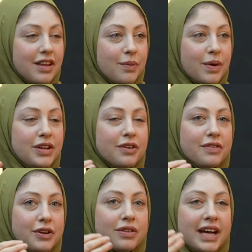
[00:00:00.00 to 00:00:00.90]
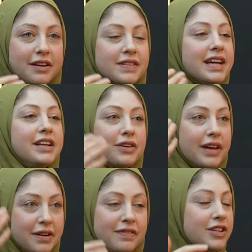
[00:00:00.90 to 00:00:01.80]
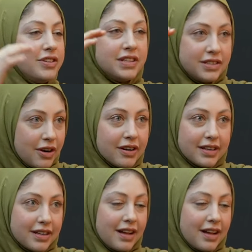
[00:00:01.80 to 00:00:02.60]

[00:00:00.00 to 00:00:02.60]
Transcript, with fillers: What your your line of sight, your line of vision is dark.